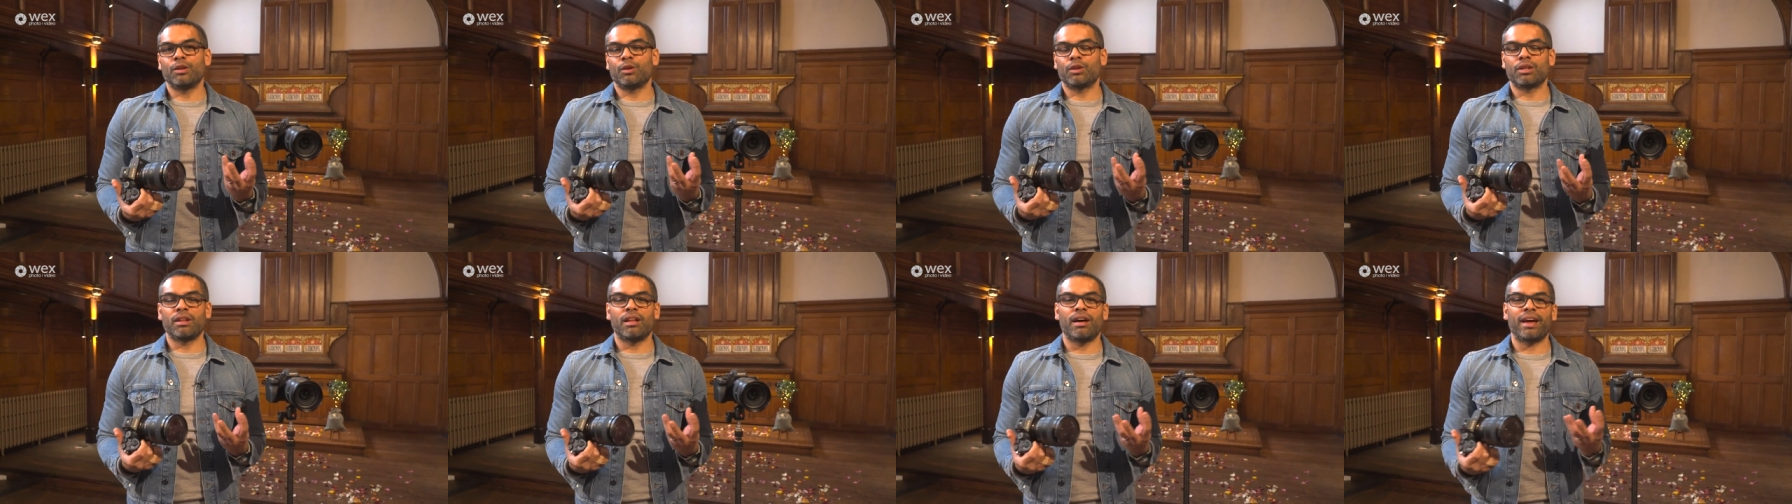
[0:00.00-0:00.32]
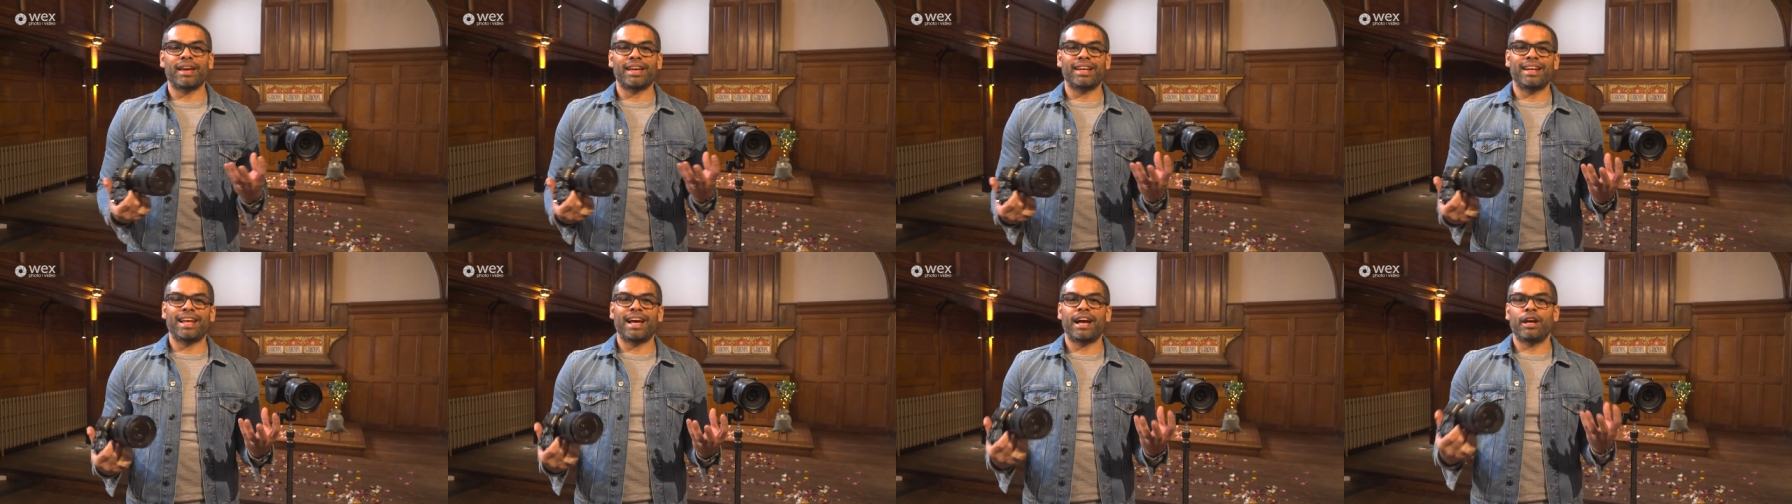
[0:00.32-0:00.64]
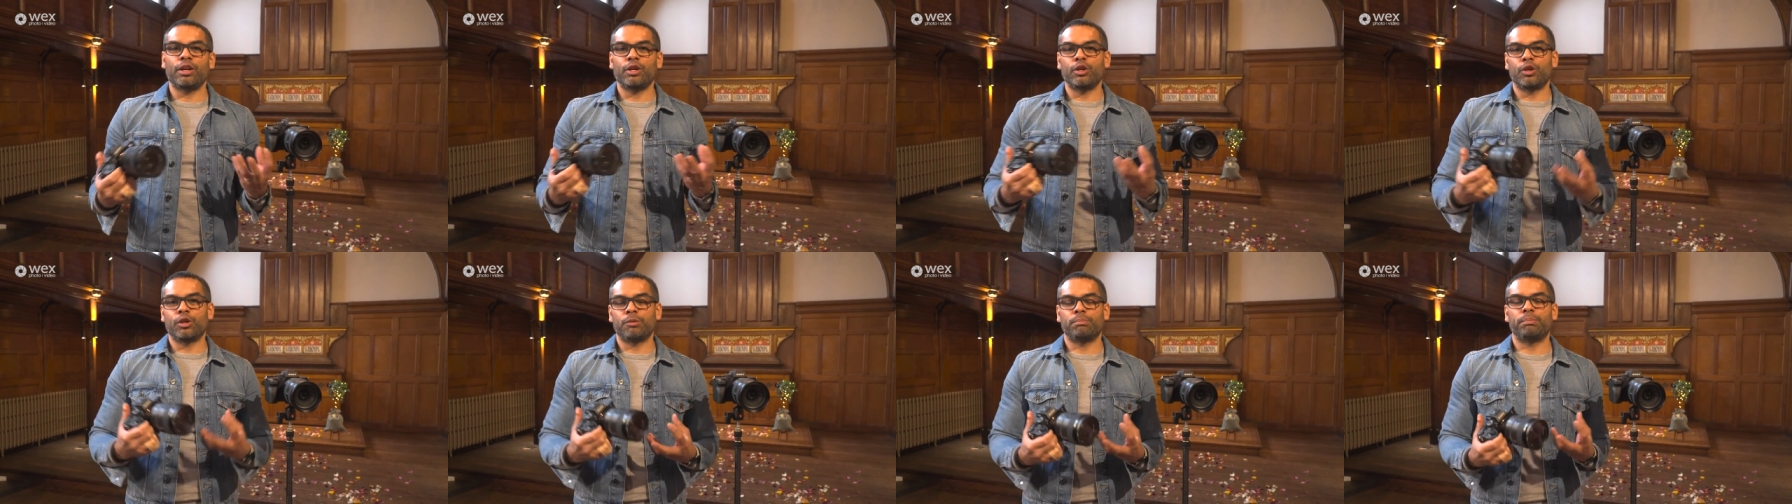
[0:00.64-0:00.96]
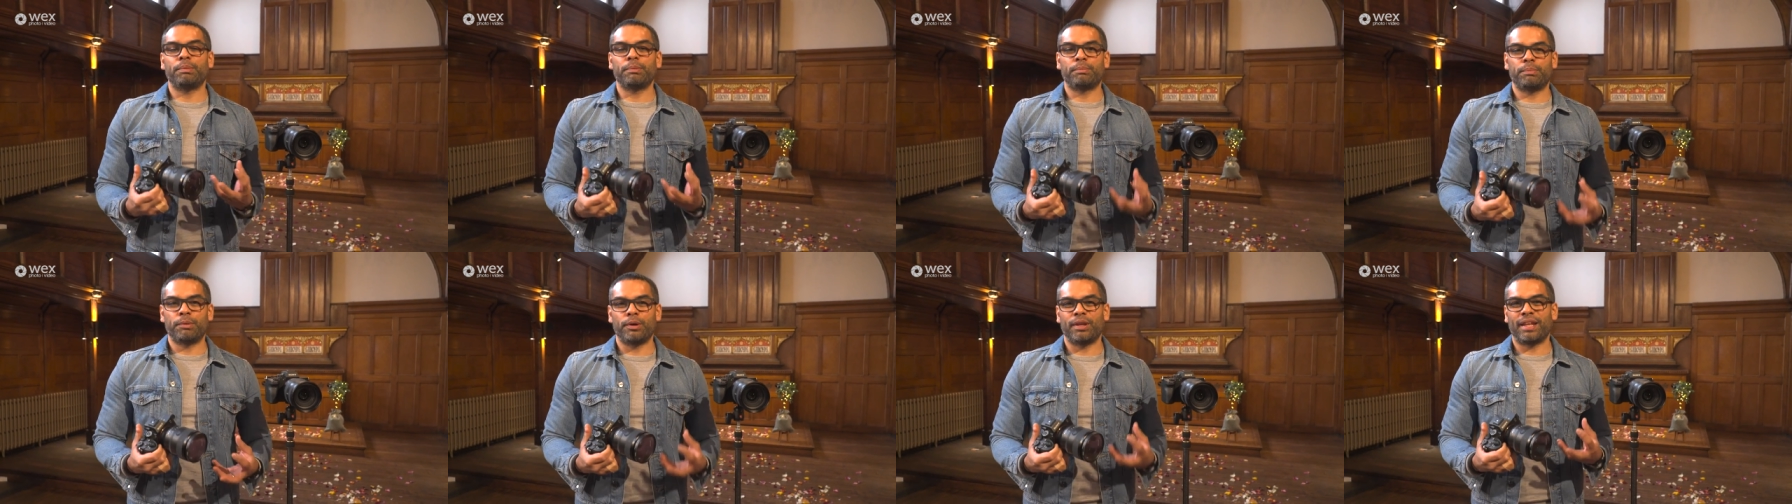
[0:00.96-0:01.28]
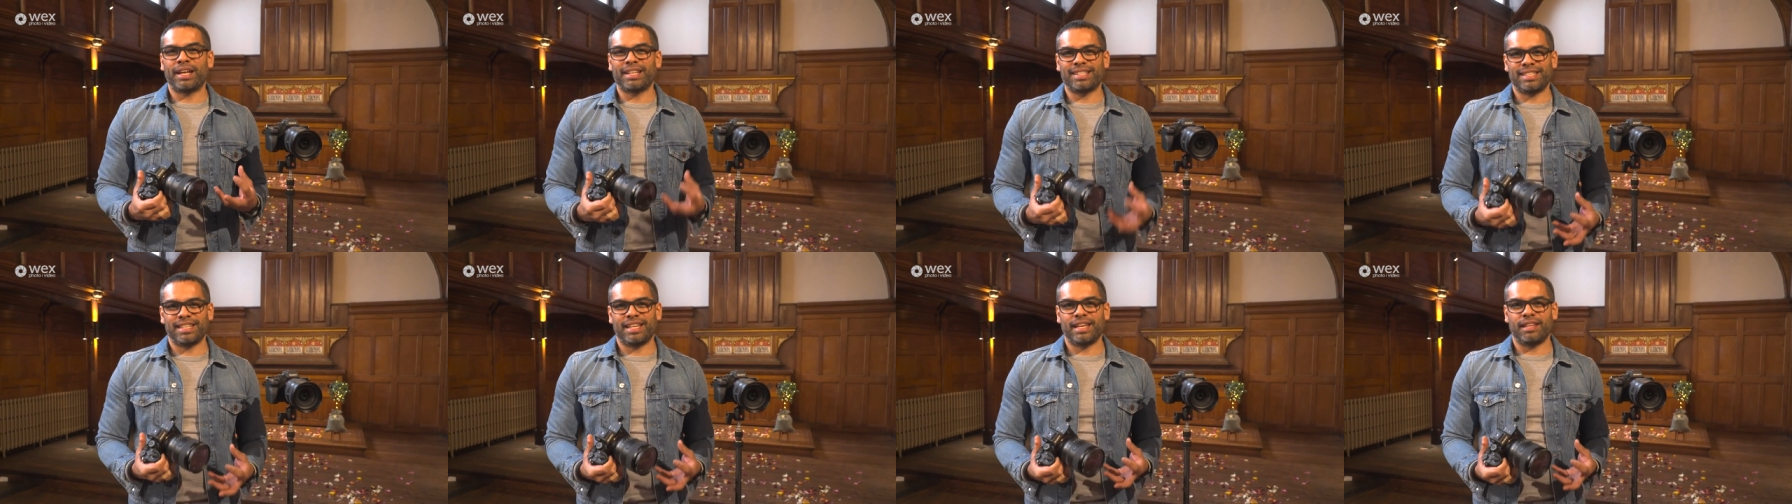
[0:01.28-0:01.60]
look like and how you could put
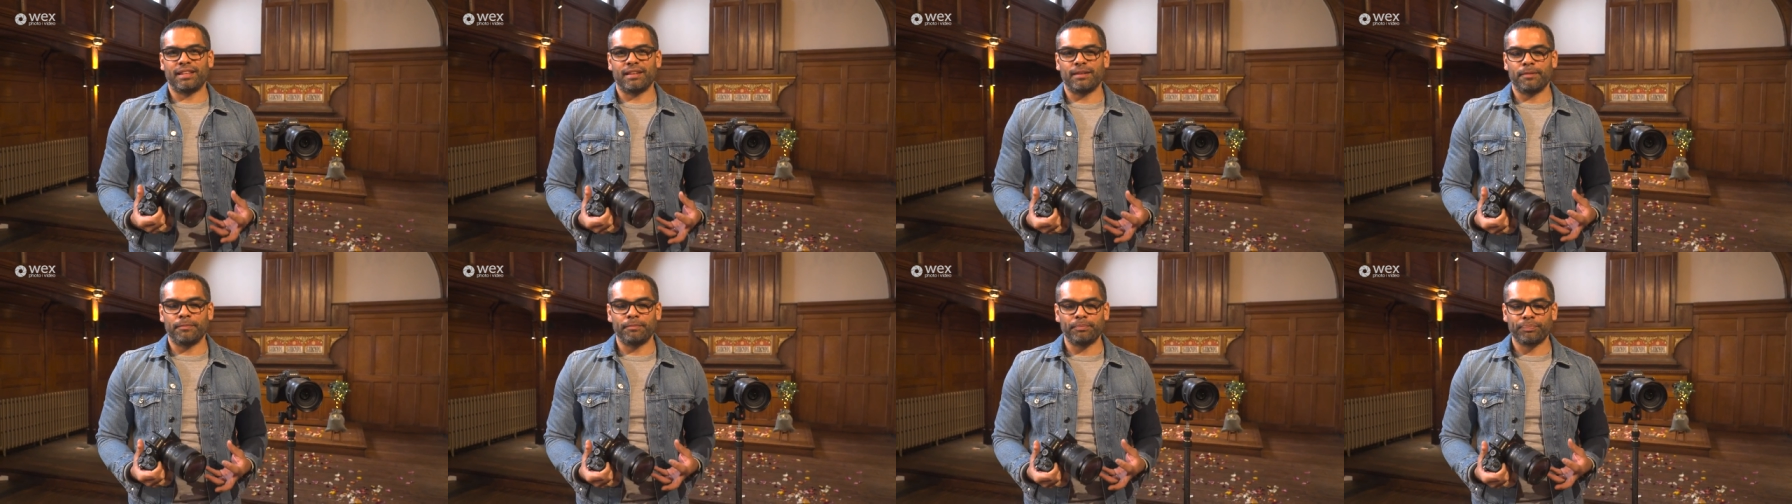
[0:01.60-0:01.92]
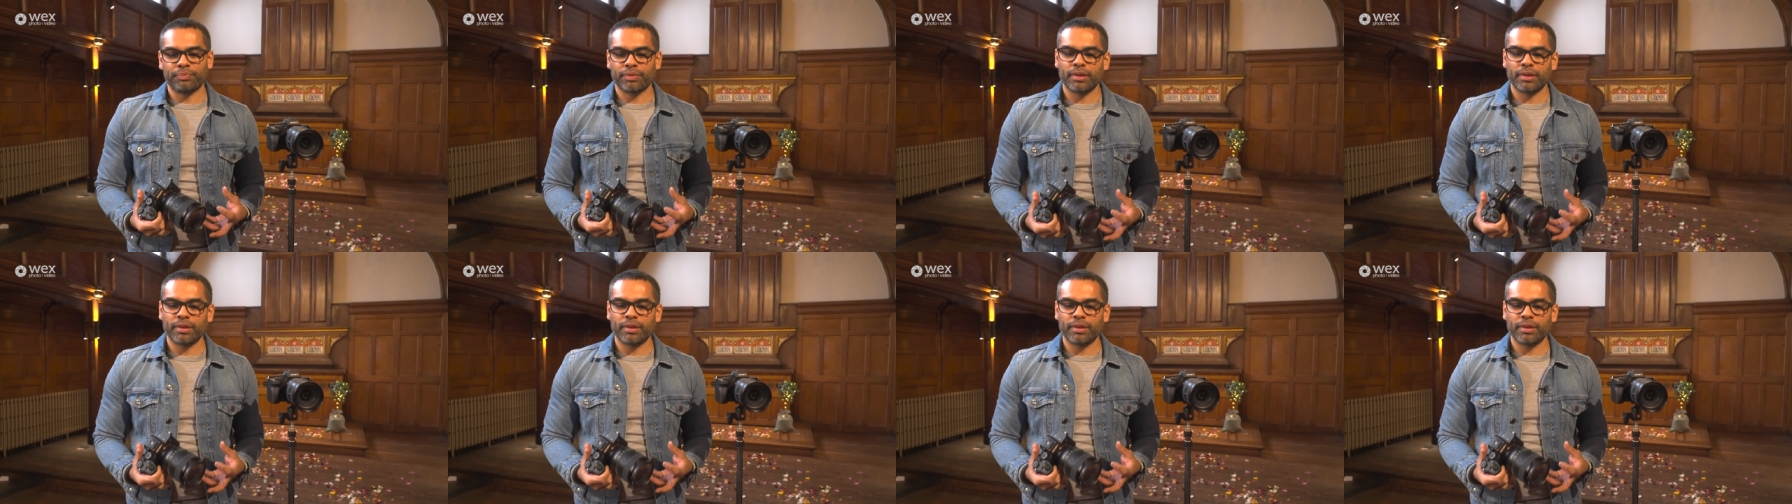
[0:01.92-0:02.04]
that together.